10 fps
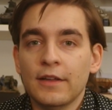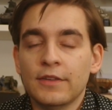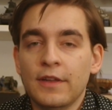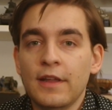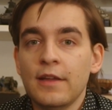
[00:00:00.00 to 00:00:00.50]

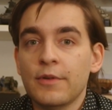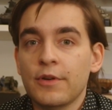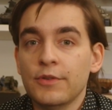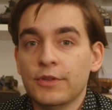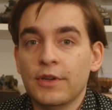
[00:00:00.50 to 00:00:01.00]
Today we're
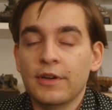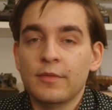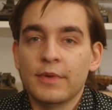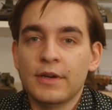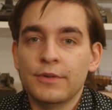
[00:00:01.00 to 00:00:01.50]
going to talk
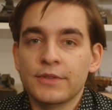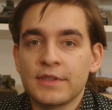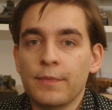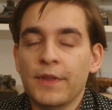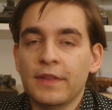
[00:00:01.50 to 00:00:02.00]
about
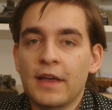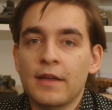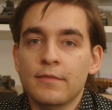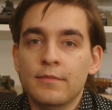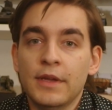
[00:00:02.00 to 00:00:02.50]
something
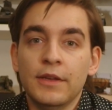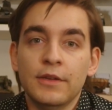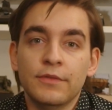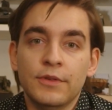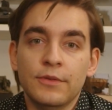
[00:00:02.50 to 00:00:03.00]
that
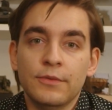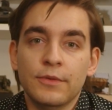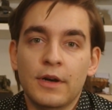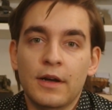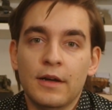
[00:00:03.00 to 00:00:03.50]
many of
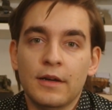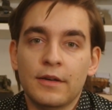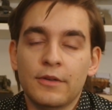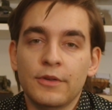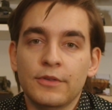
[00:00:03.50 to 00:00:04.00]
you
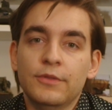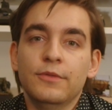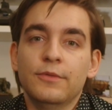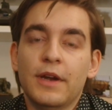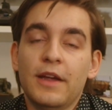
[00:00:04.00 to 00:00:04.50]
are going
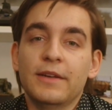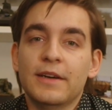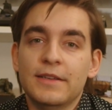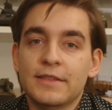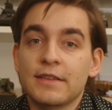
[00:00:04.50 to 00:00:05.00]
to
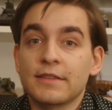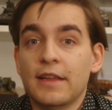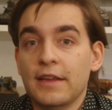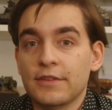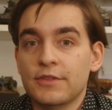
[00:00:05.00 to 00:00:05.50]
recognize as a
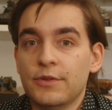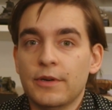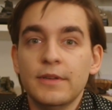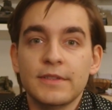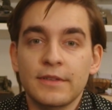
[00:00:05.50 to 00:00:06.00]
tank
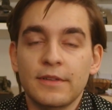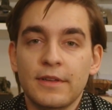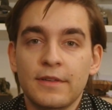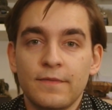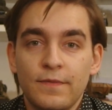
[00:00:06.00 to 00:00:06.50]
destroyer
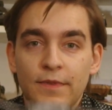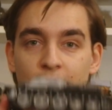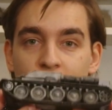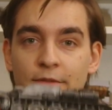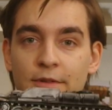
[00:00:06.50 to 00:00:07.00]
instantly,
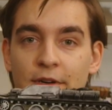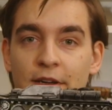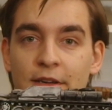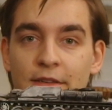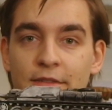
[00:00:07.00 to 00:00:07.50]
or
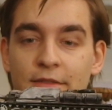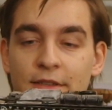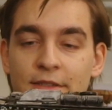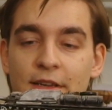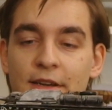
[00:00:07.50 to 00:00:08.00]

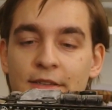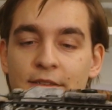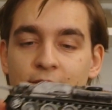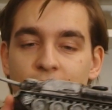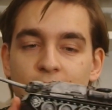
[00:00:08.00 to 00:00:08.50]
these guys.
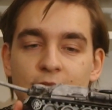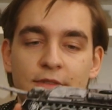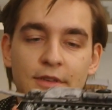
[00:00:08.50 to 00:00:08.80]
So